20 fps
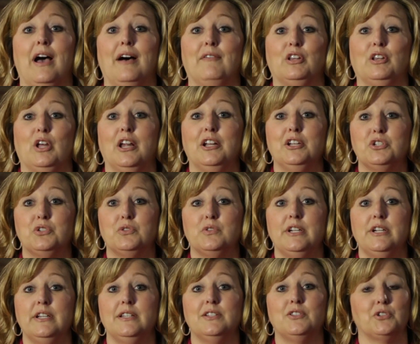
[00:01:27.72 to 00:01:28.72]
have a lot of
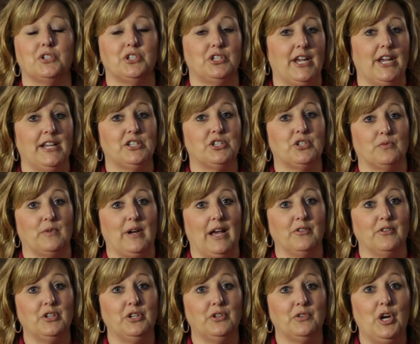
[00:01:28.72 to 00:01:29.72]
trees or shade
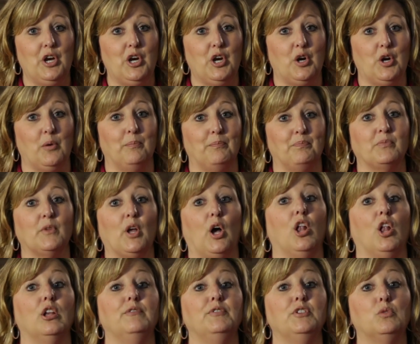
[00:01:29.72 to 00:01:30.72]
surrounding your home,
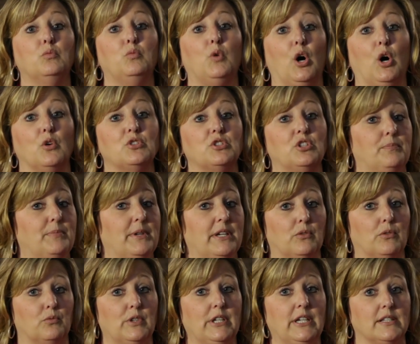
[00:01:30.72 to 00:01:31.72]
all of your walls could be
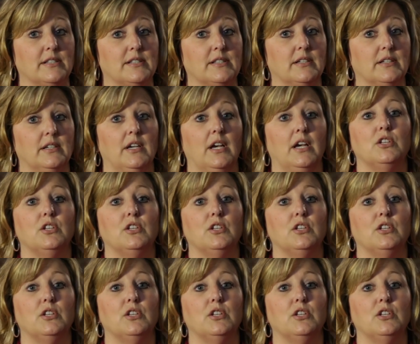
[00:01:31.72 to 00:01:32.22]
at risk.